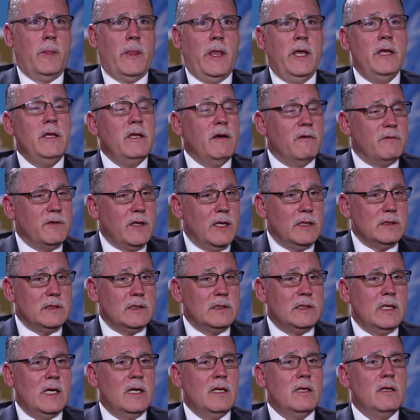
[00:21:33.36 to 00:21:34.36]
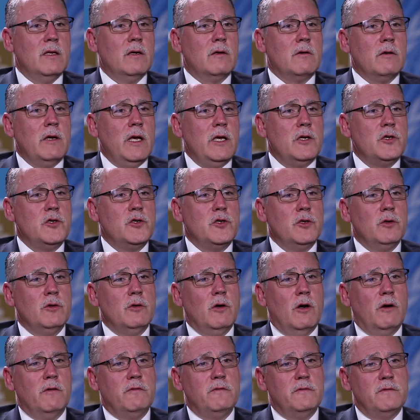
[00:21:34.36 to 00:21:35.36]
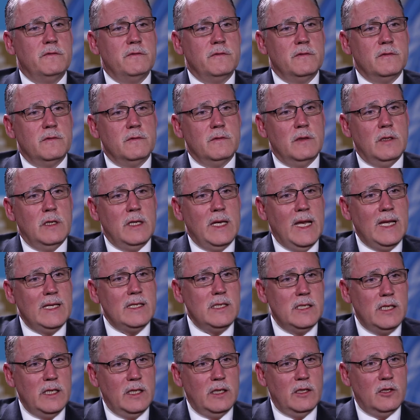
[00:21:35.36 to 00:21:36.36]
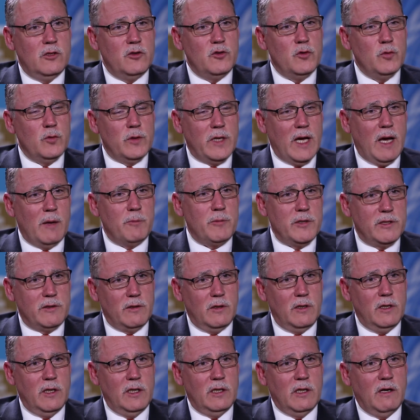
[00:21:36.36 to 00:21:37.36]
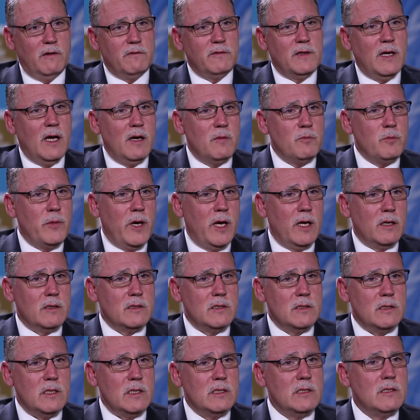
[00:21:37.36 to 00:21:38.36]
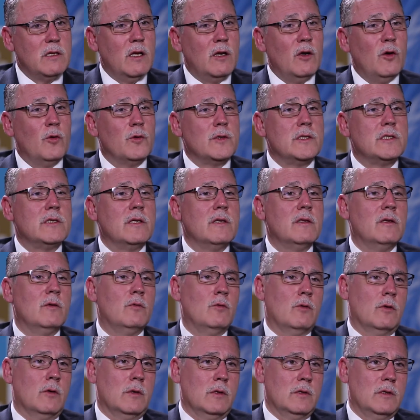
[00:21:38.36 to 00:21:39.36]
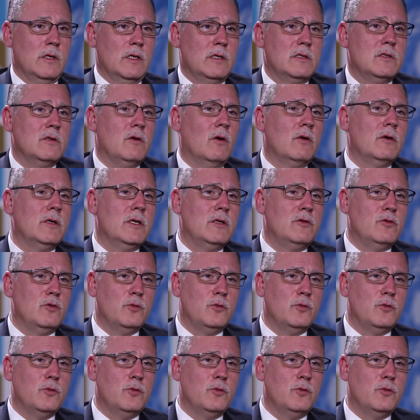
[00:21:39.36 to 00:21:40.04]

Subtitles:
in Afghanistan, the ratio of lending to capital in Afghan banks is the lowest in the world. It's only